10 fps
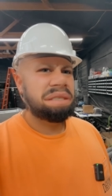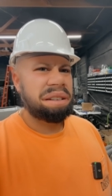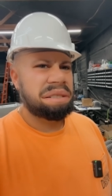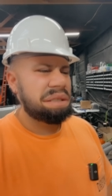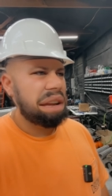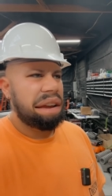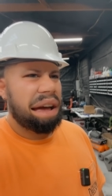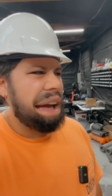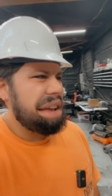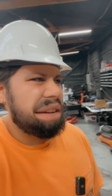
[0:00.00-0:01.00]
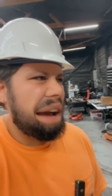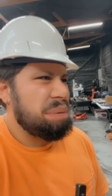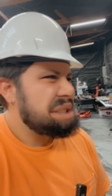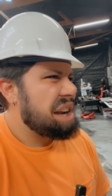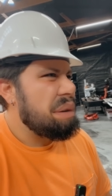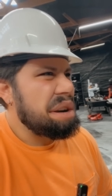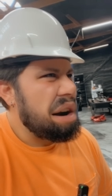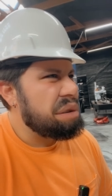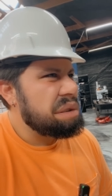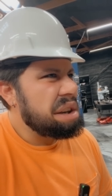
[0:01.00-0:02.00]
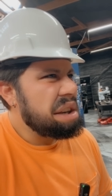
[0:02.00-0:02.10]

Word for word: Oh, hey, hey, what's going on?